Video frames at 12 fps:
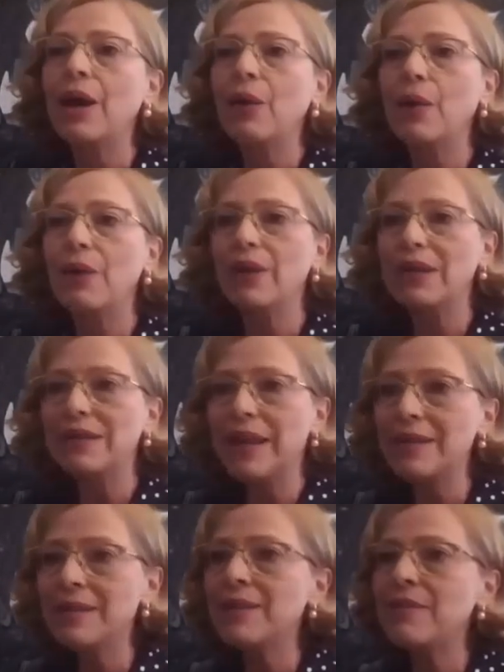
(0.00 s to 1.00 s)
We will
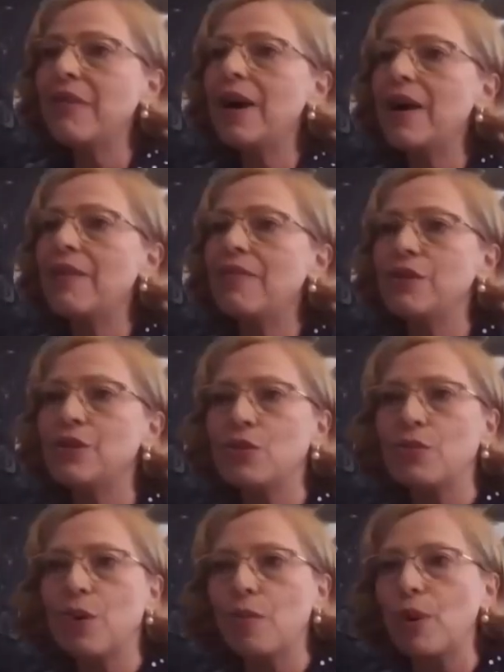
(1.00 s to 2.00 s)
intensify efforts to
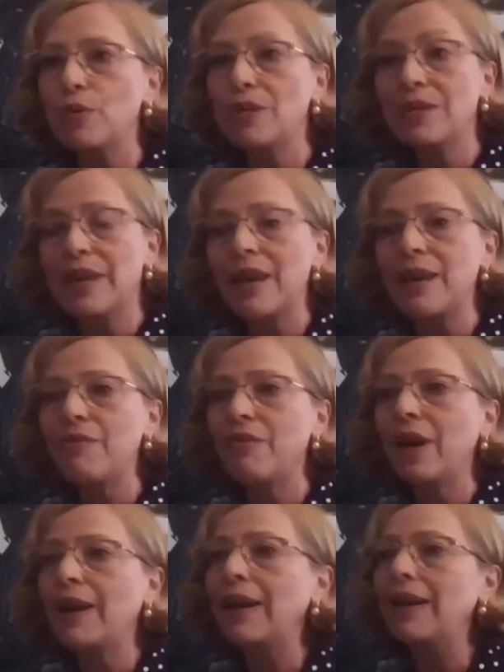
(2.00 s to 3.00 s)
promote safe
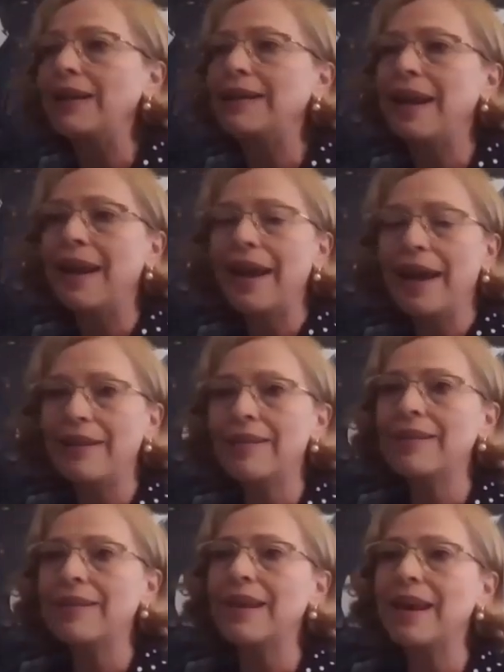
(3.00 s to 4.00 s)
clean,
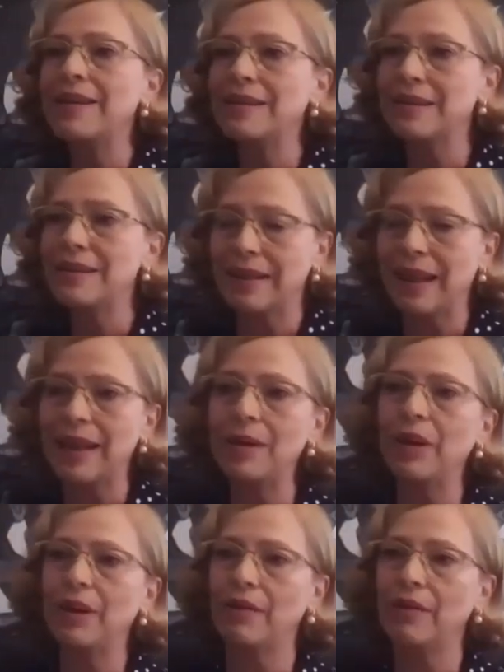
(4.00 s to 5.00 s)
healthy, and
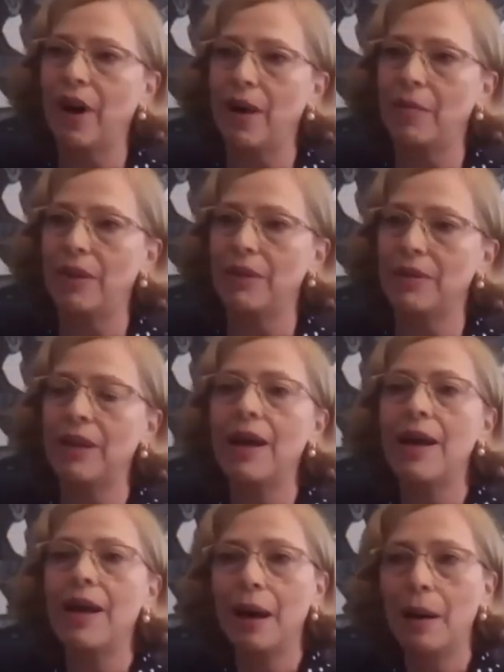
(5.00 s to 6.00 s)
sustainable environment.
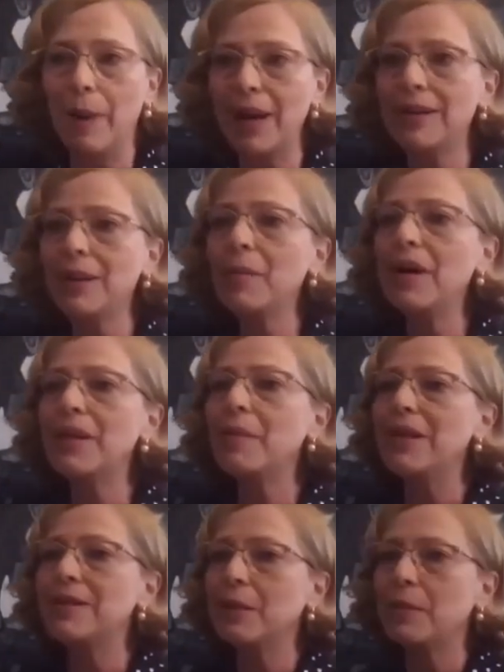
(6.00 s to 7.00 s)
Abiding by the
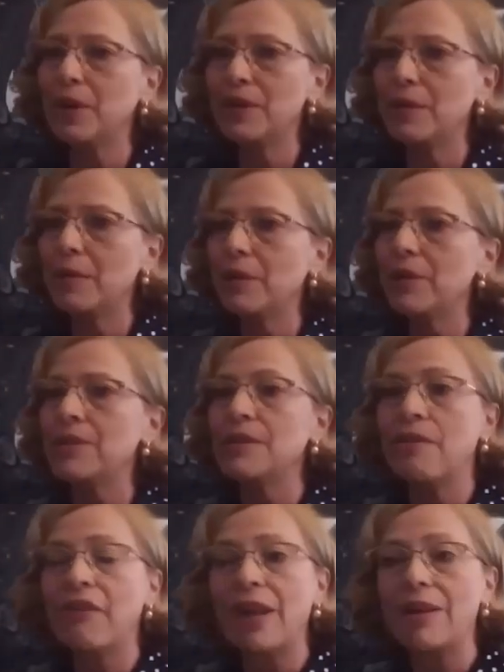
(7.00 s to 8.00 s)
basic principles,
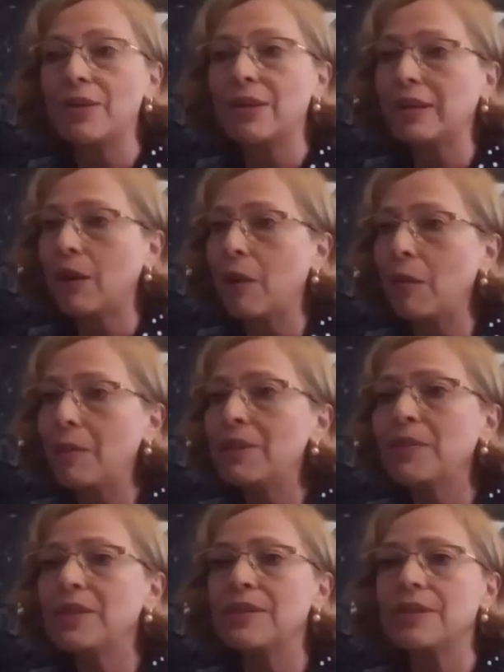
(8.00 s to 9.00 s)
values, and
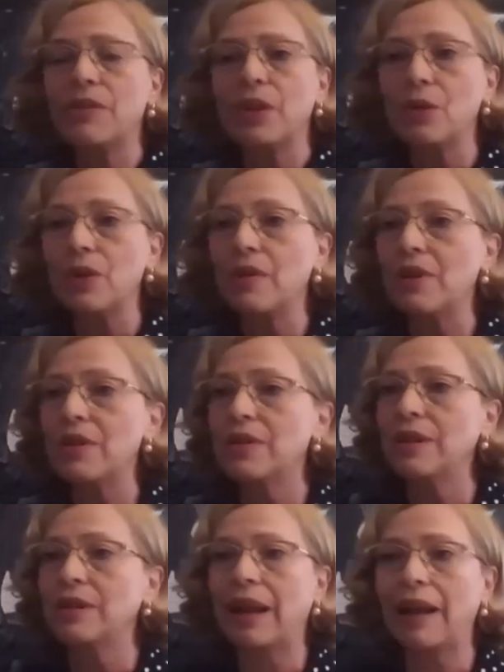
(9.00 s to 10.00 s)
commitments of the
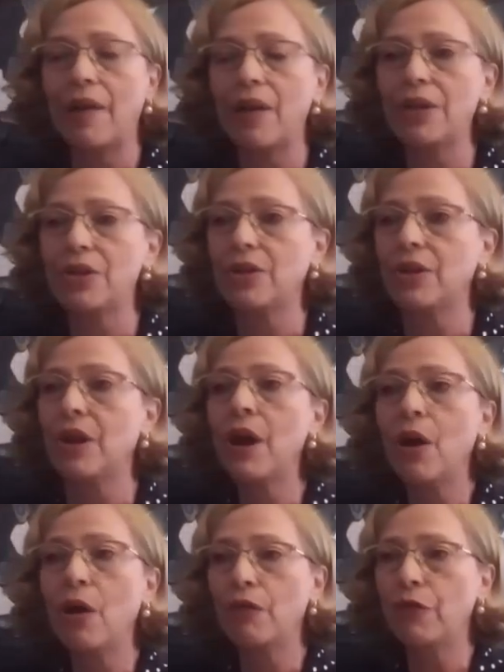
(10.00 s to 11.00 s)
Universal Declaration
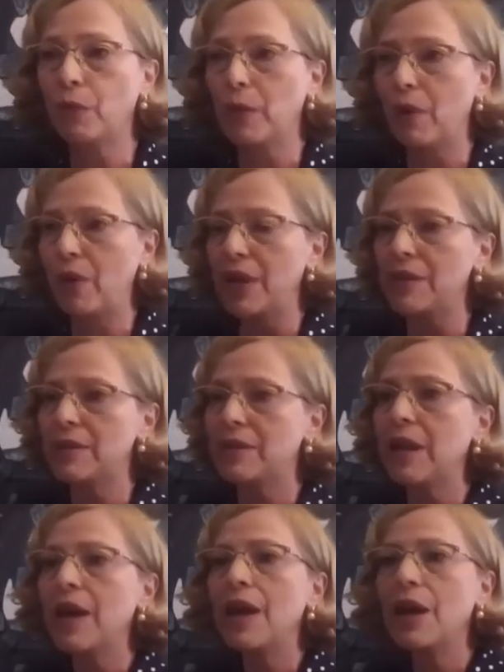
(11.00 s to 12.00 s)
of Human Rights,
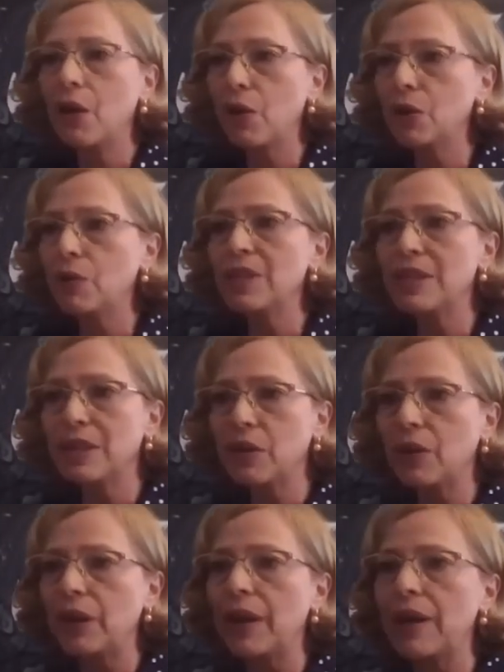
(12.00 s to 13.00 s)
North
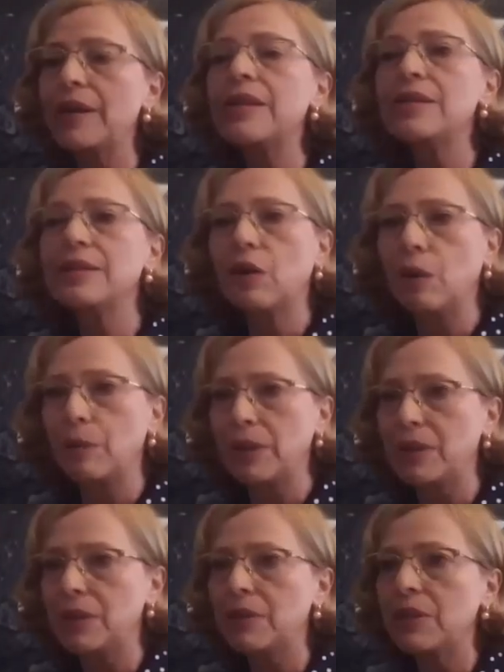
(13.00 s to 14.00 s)
Macedonia is
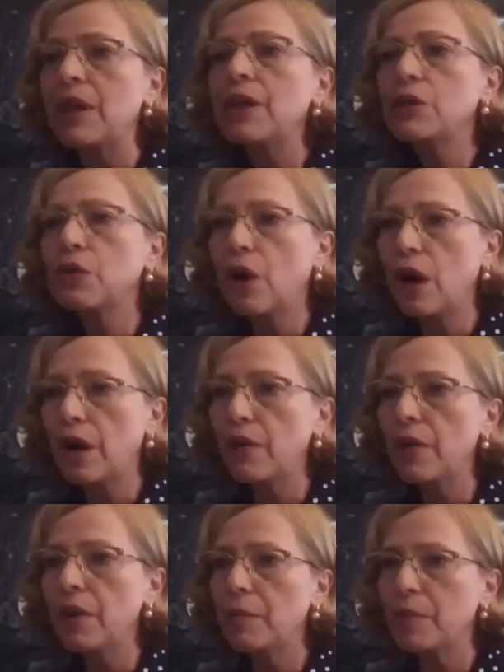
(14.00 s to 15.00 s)
committed to
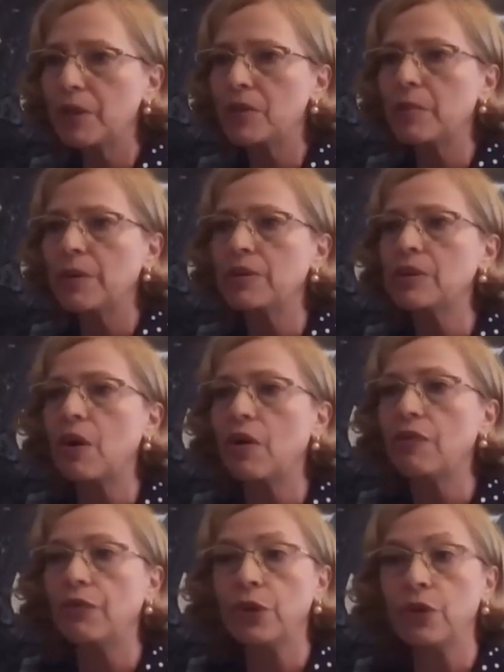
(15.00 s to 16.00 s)
honoring principles
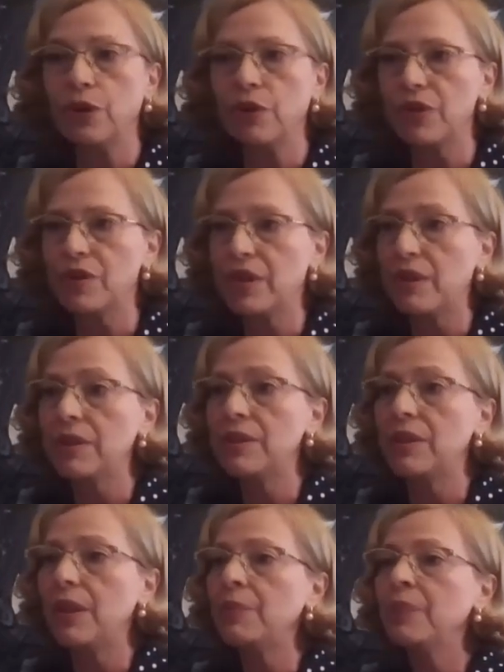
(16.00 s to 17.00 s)
of
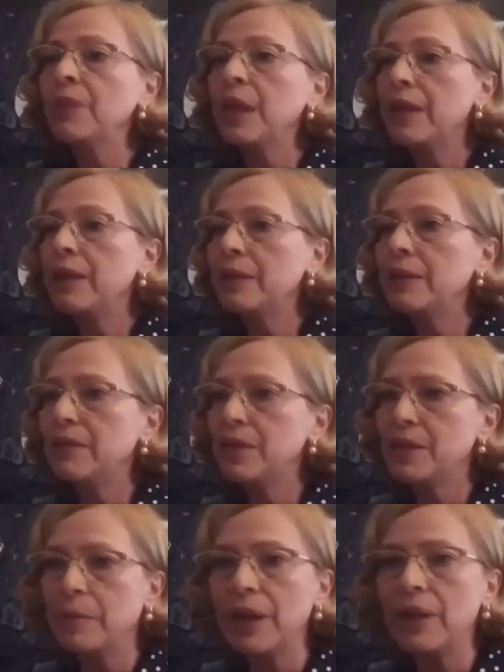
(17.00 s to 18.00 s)
universality,
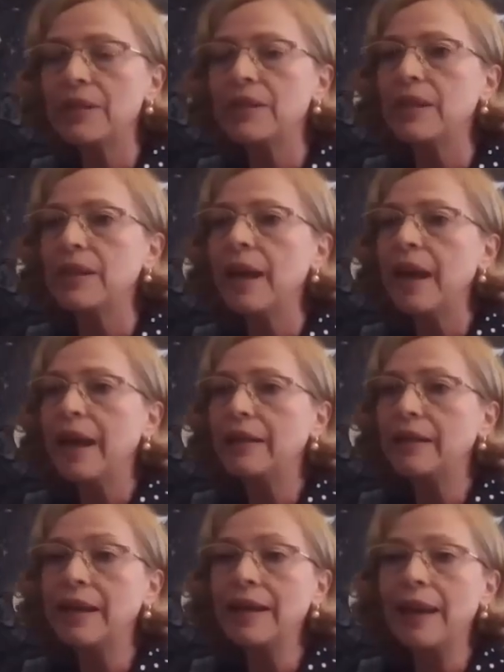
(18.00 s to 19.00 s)
indivisibility,
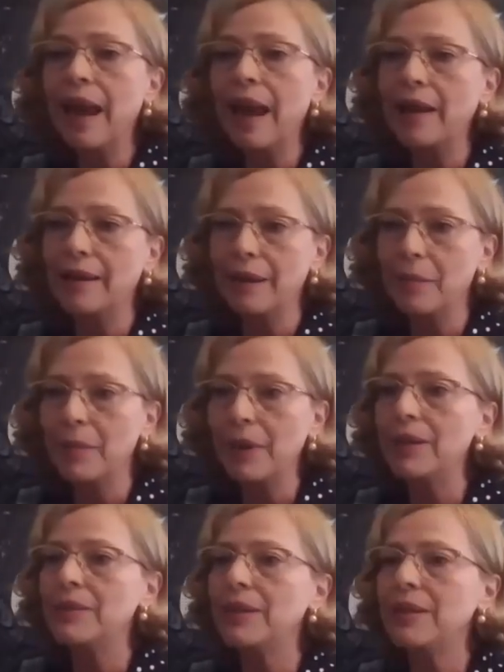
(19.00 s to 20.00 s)
and
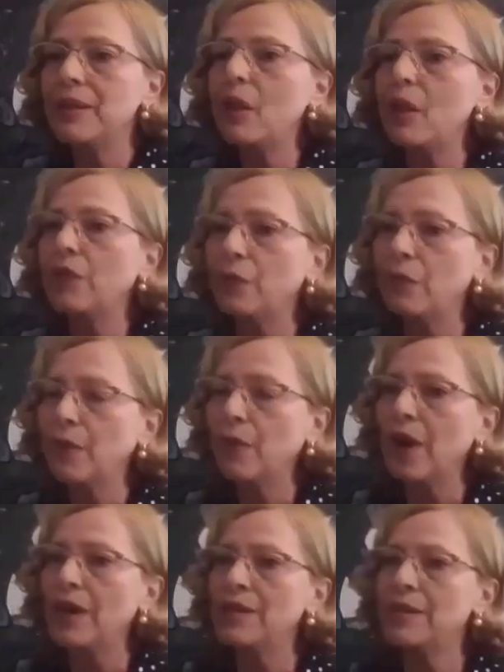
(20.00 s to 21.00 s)
inalienability of human
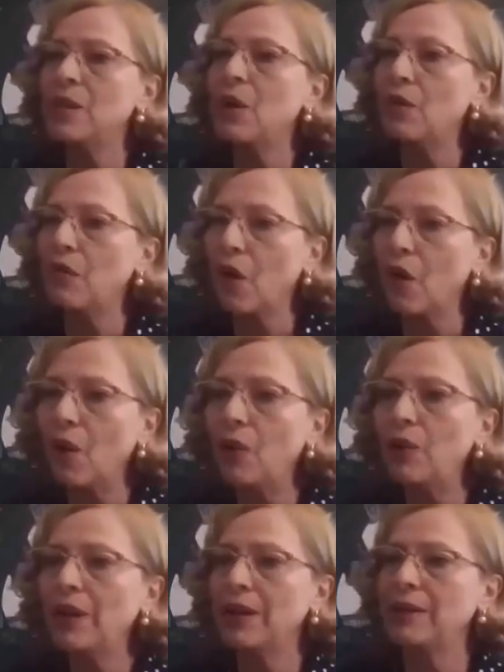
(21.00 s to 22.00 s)
rights of
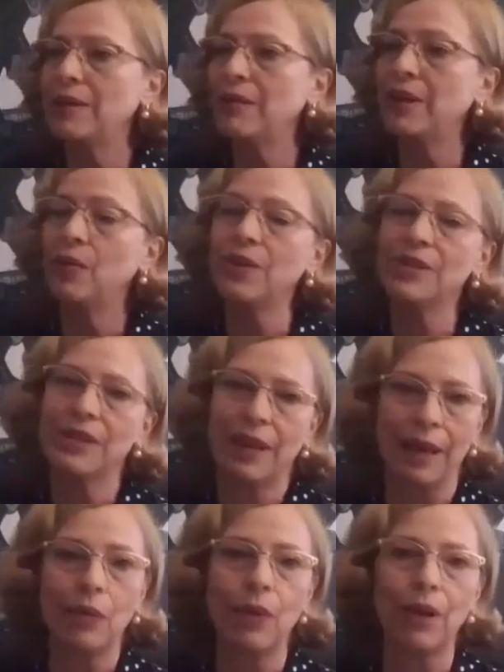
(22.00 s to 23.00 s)
all individuals
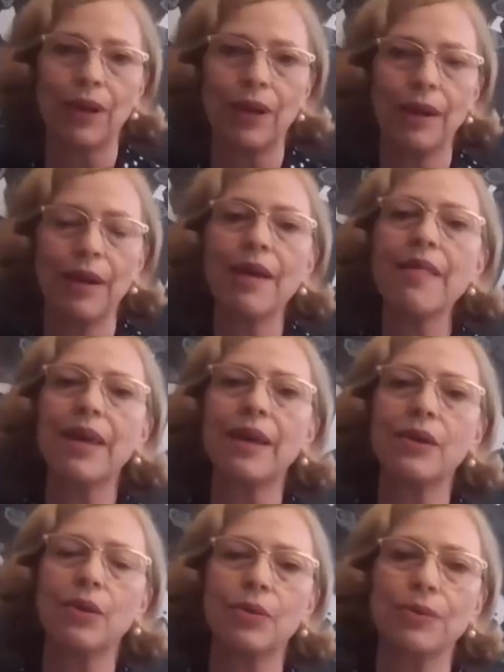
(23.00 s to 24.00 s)
equally.
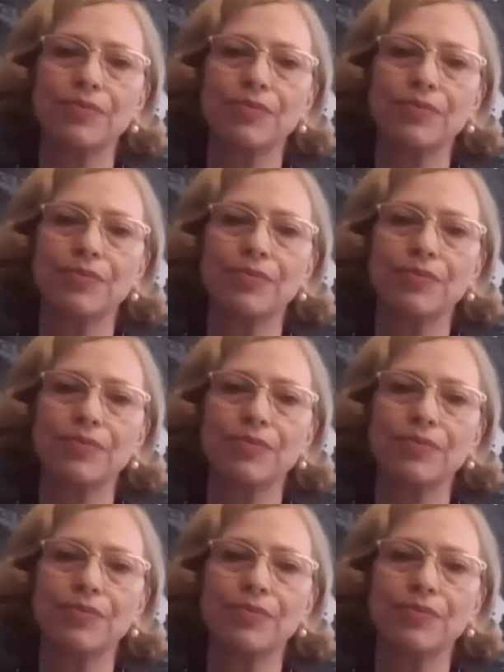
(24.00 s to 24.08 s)
Thank you.